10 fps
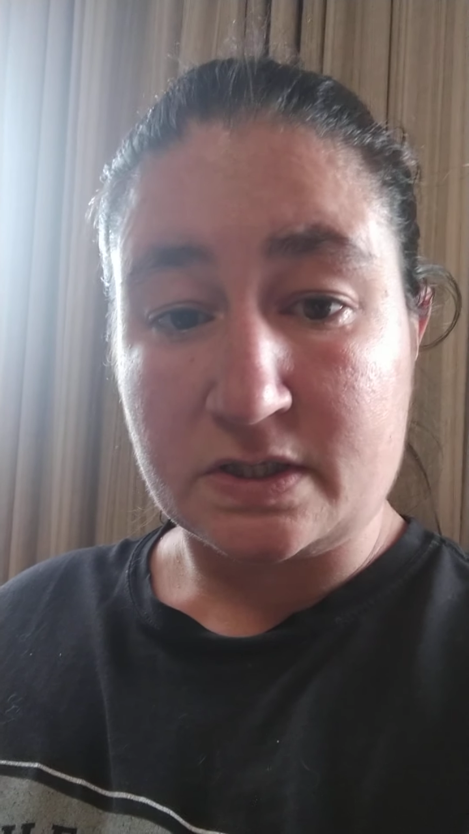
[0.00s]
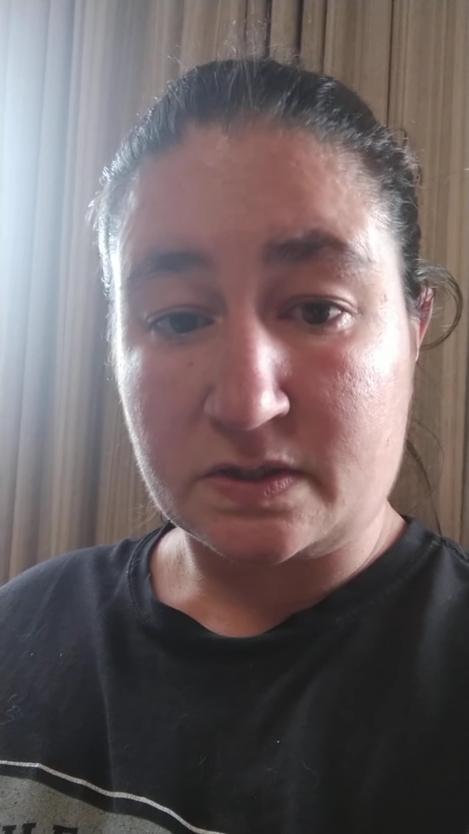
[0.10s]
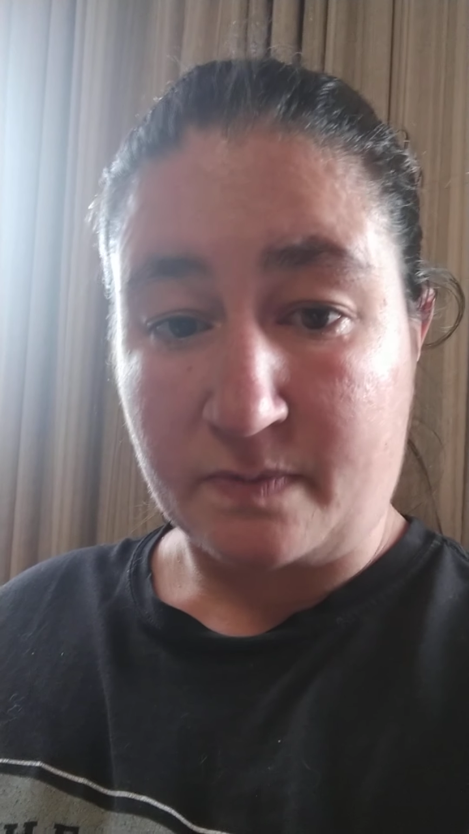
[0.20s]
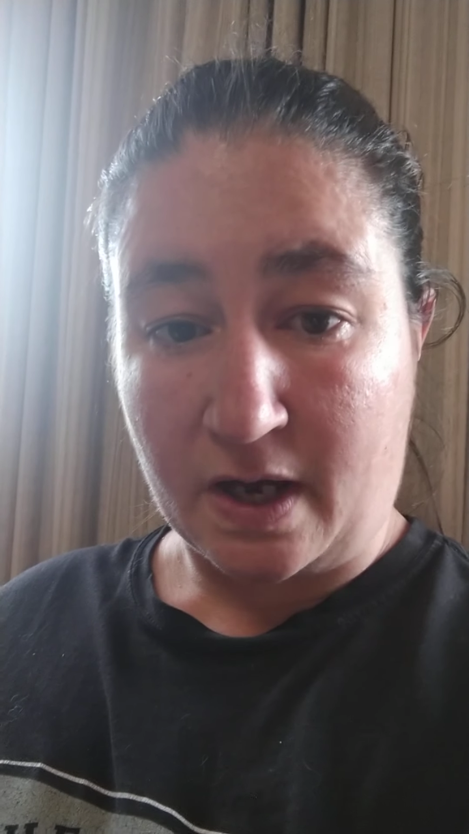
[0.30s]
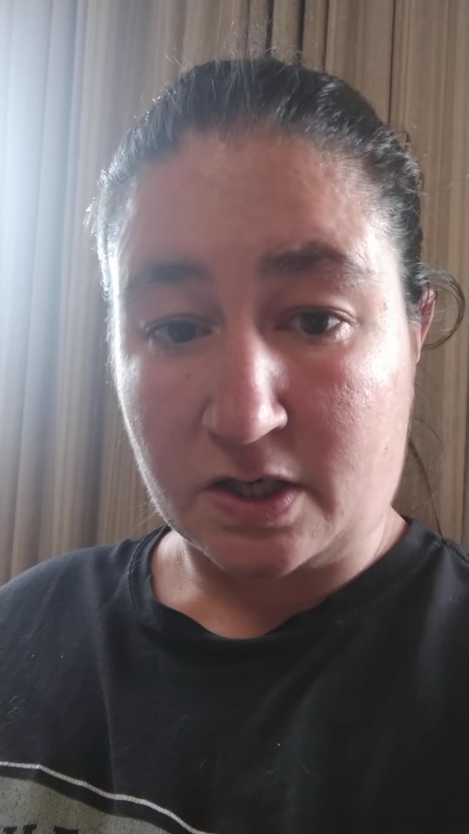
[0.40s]

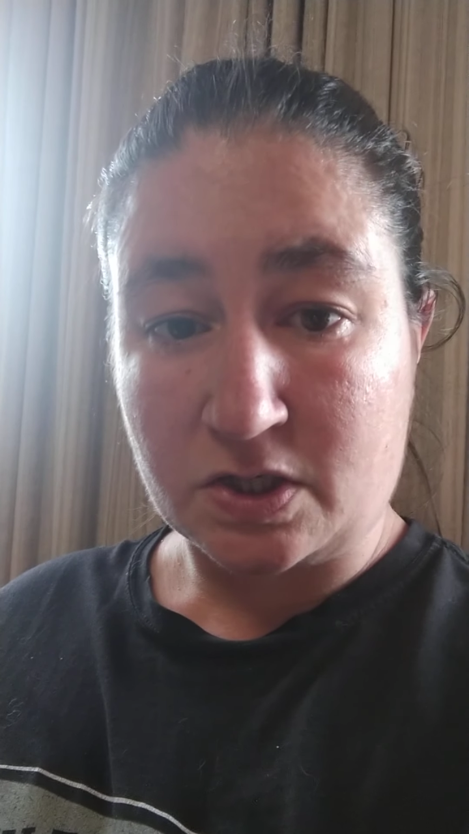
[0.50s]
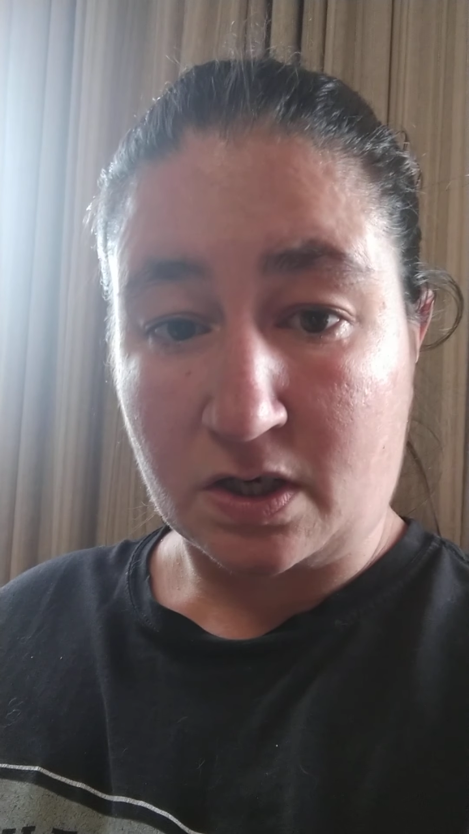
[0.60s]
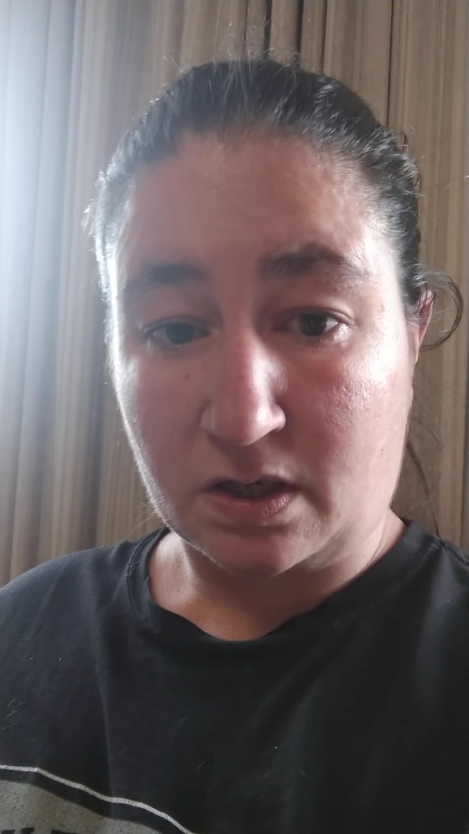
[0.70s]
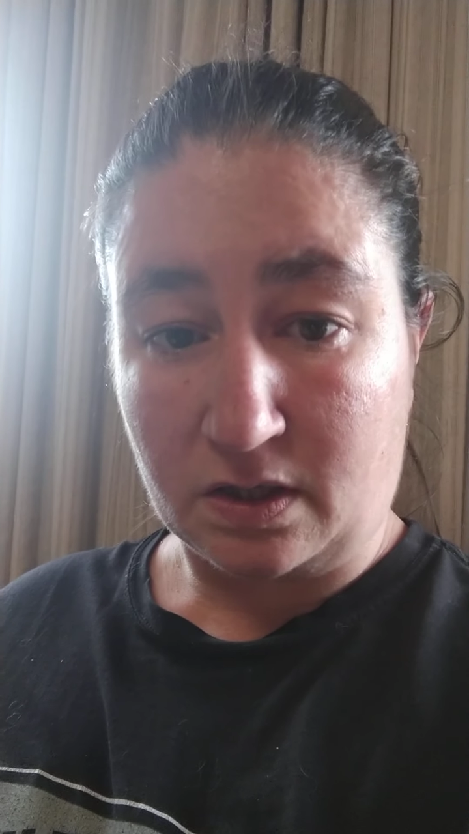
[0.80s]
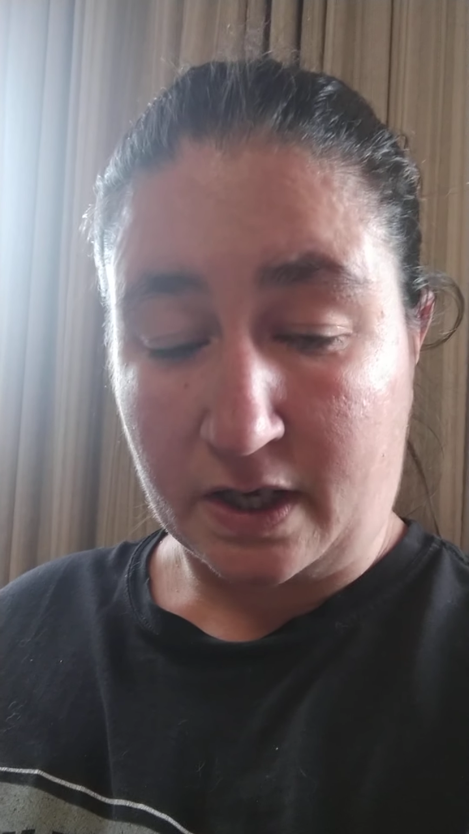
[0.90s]
smash
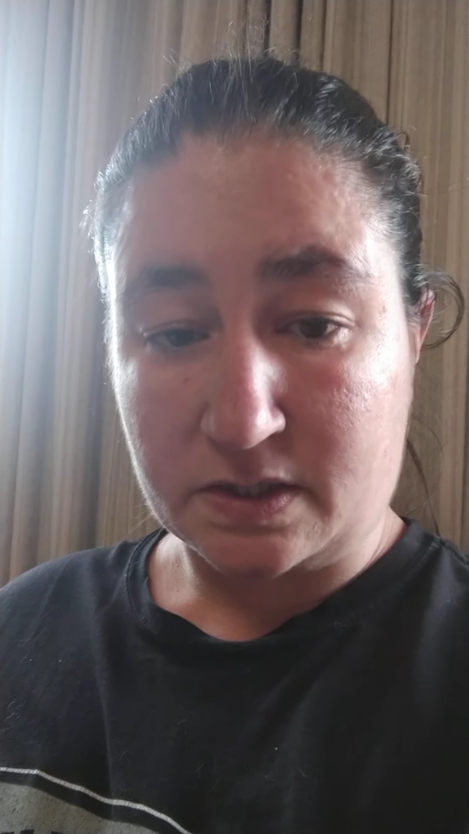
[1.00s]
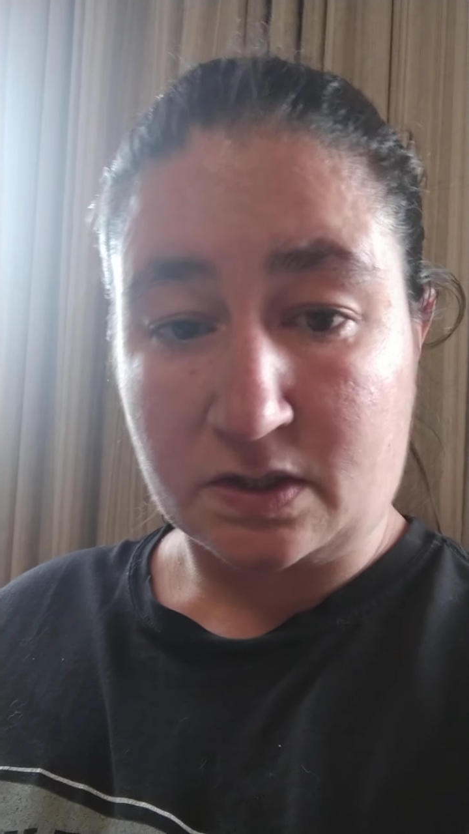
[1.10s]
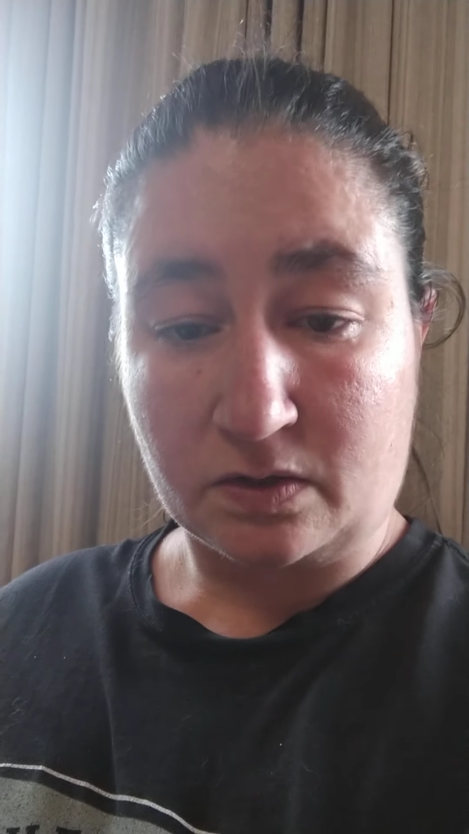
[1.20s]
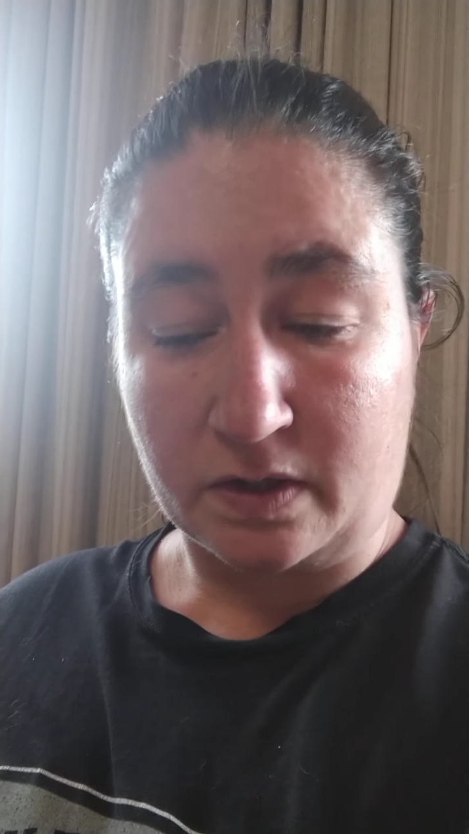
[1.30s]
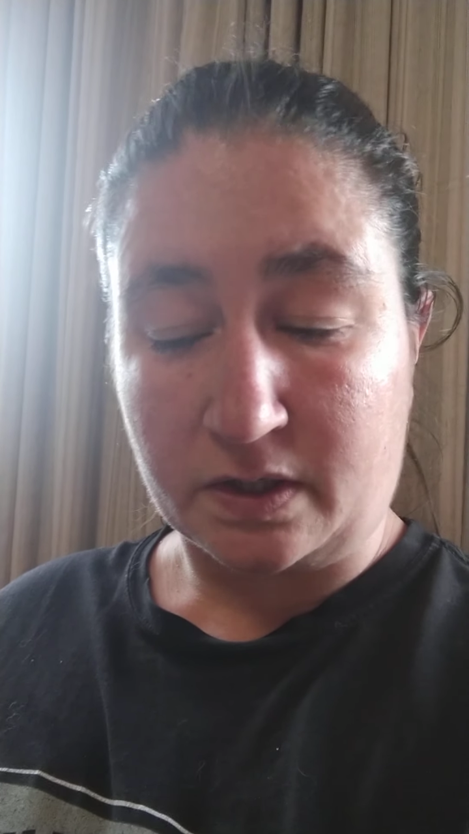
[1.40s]
glass
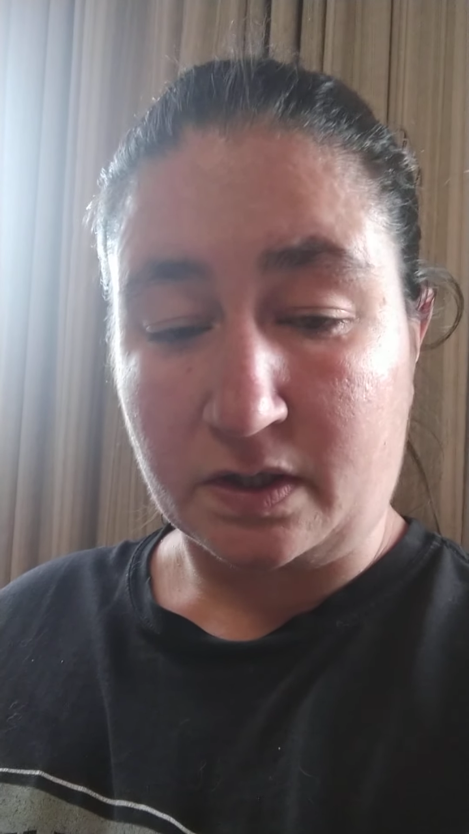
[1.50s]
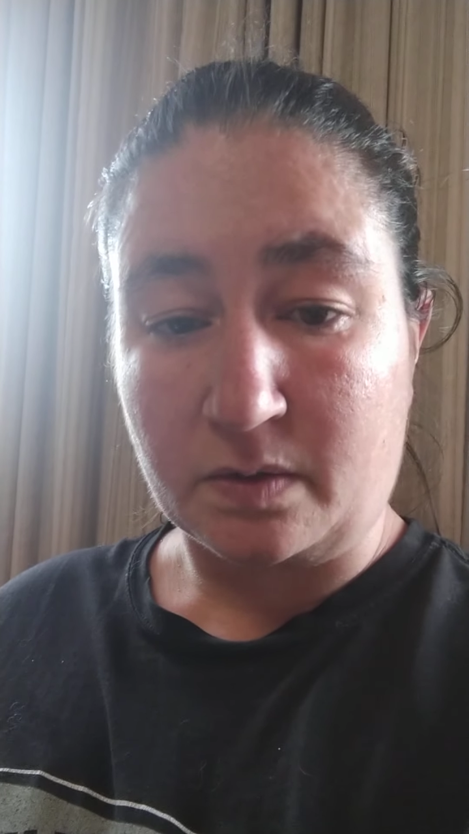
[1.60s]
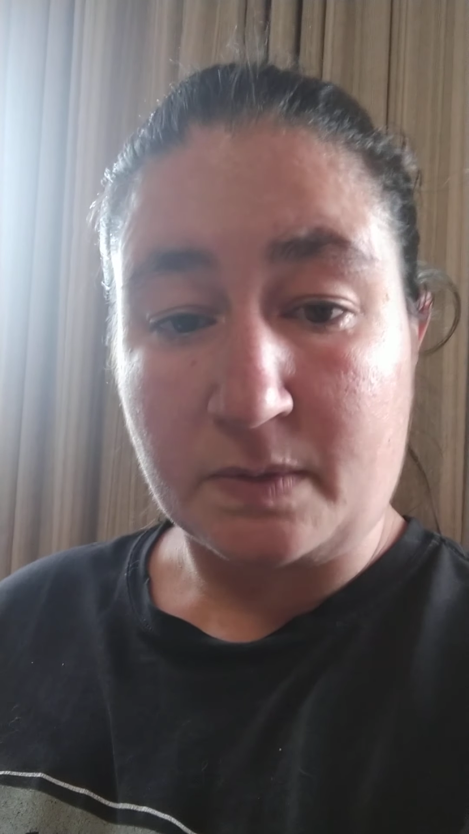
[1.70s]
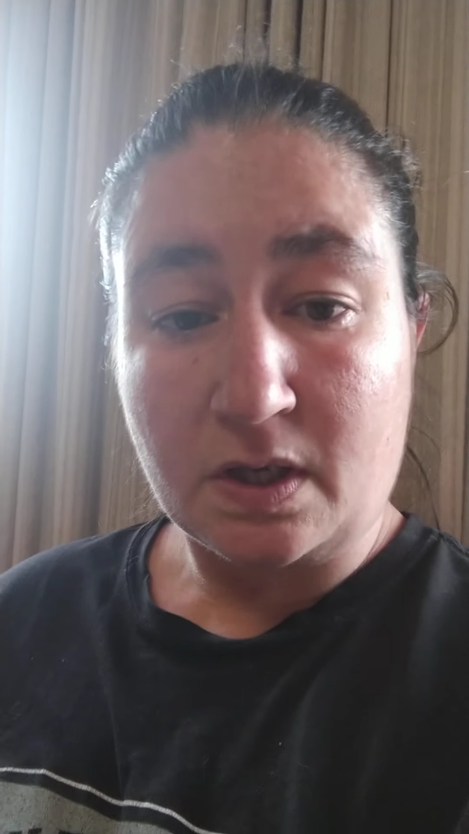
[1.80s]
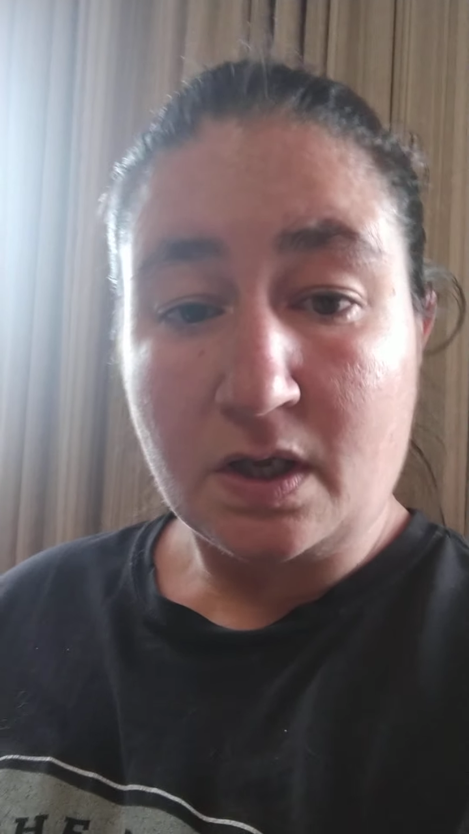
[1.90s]
curriculum.